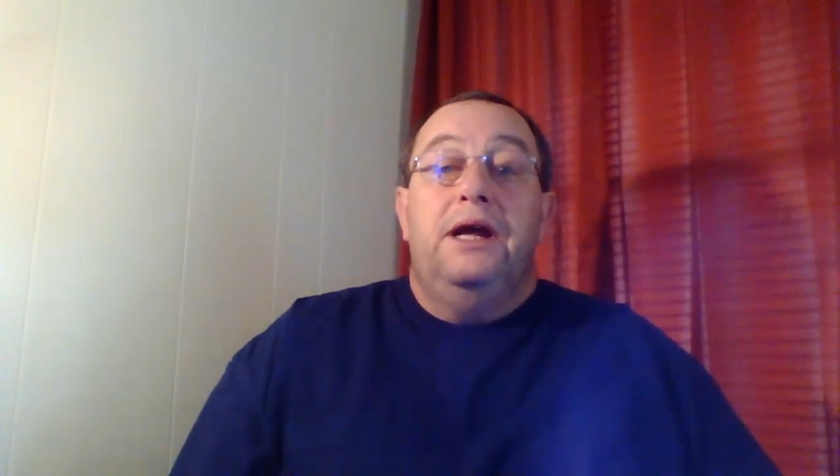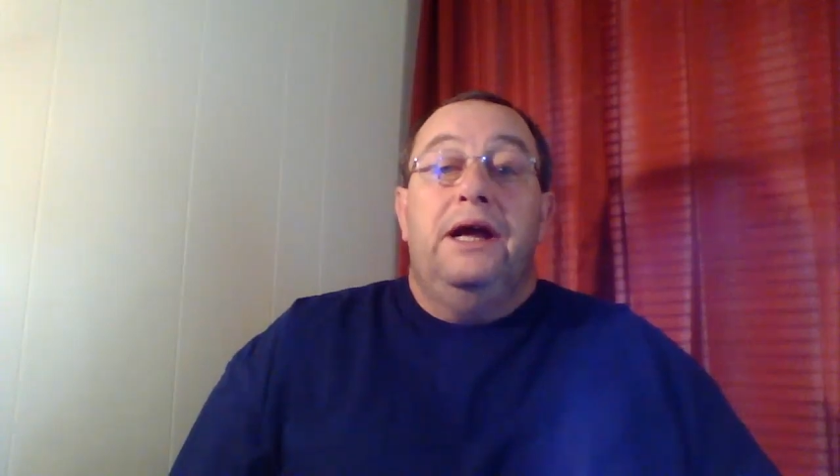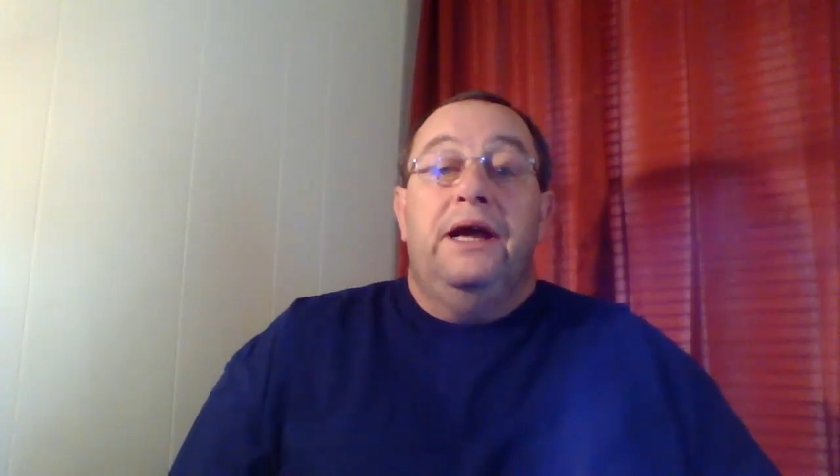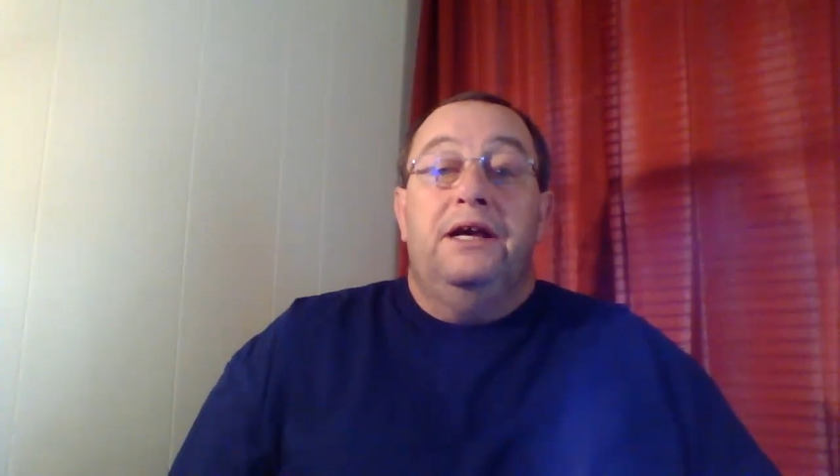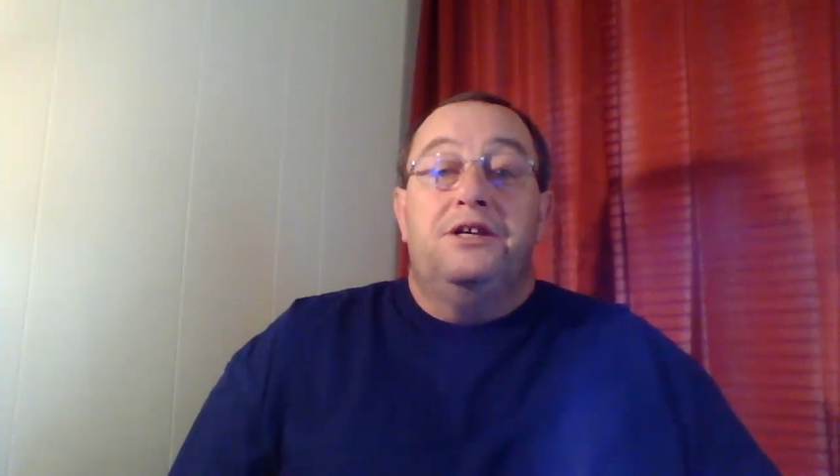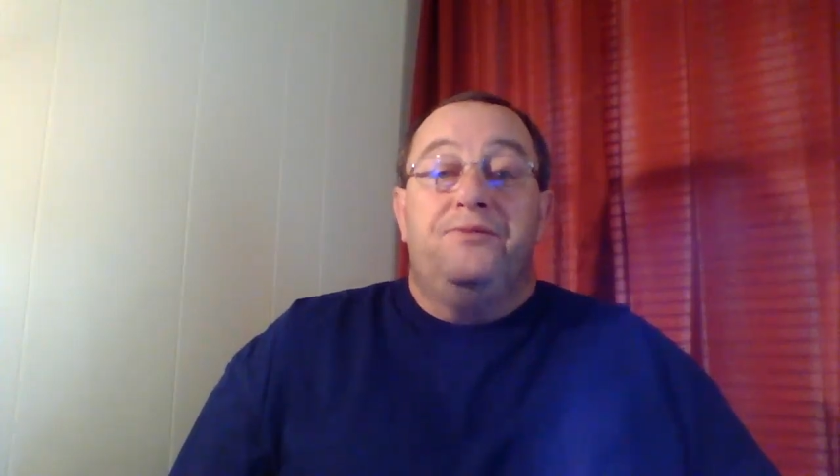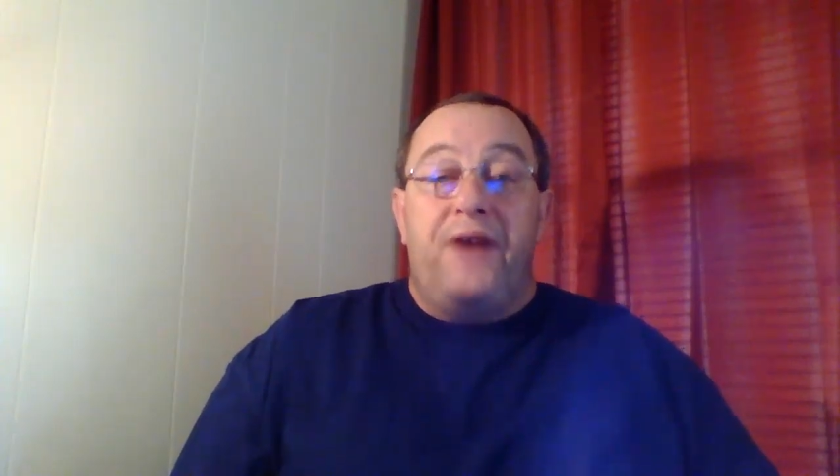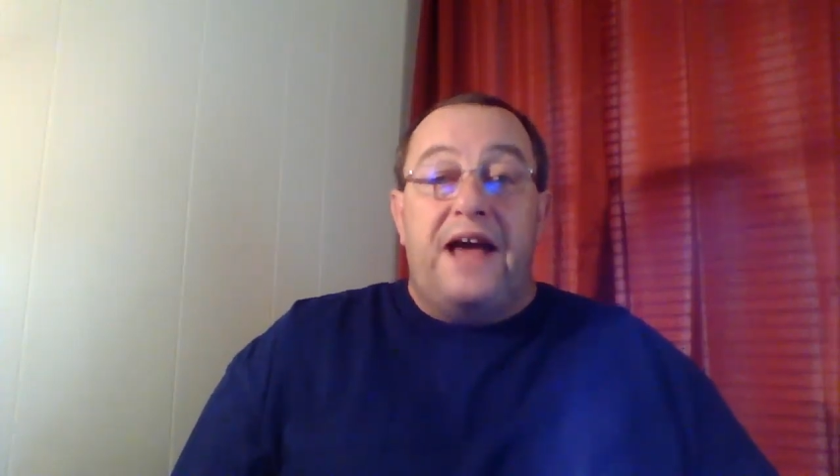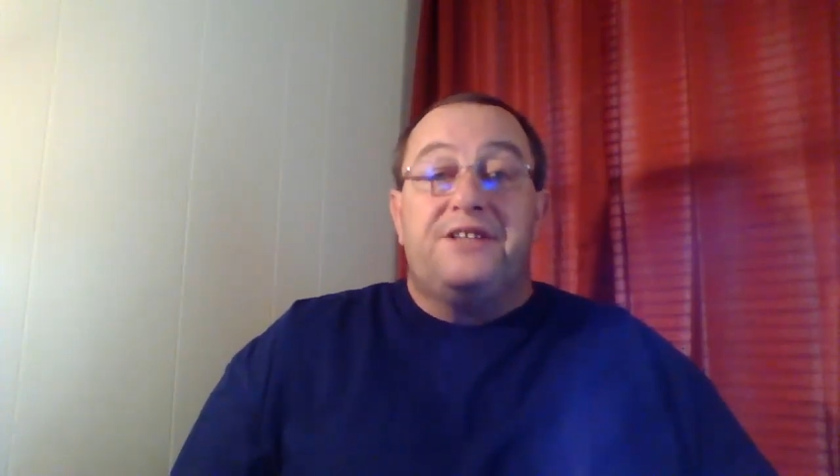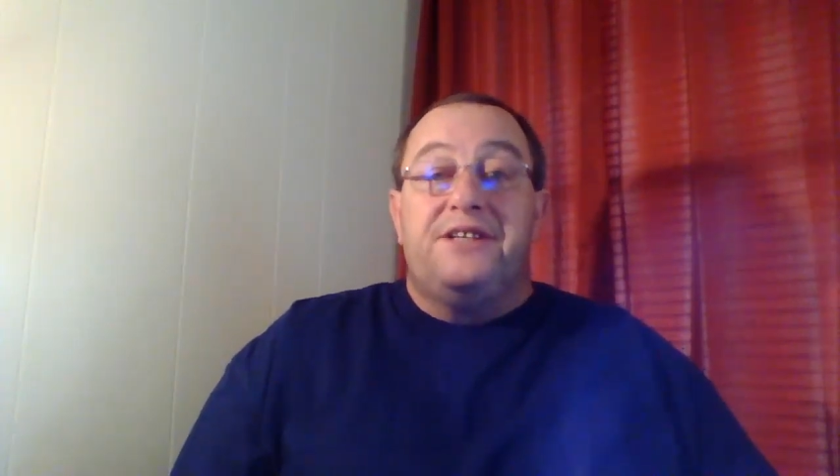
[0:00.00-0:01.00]
is
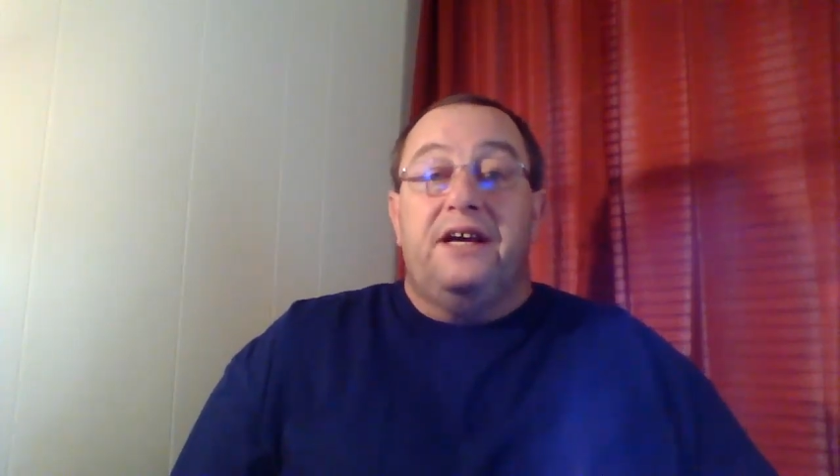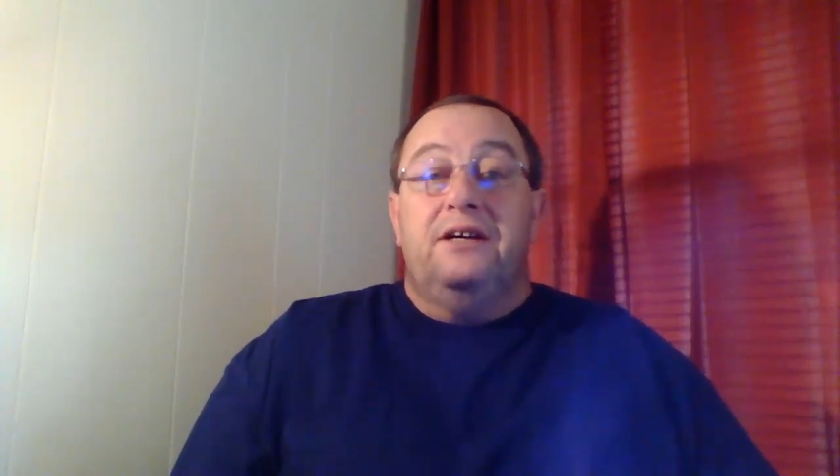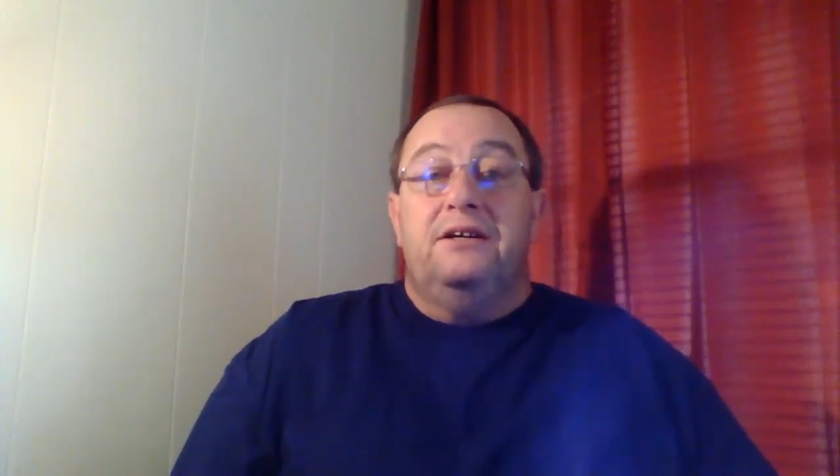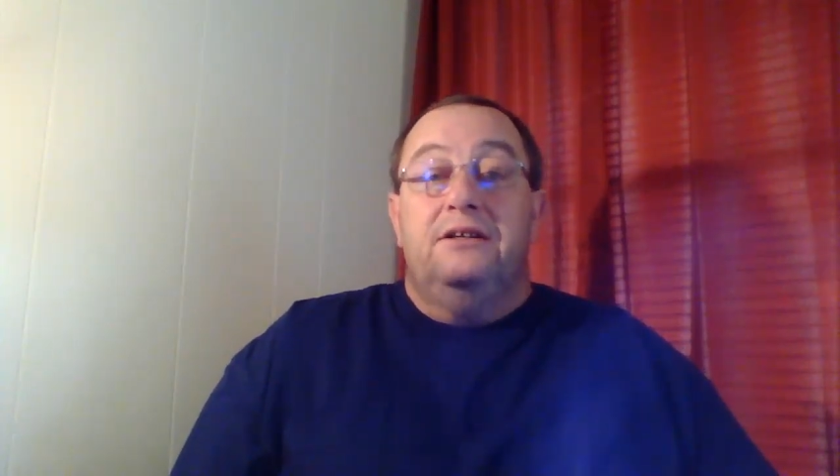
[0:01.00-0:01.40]
fasting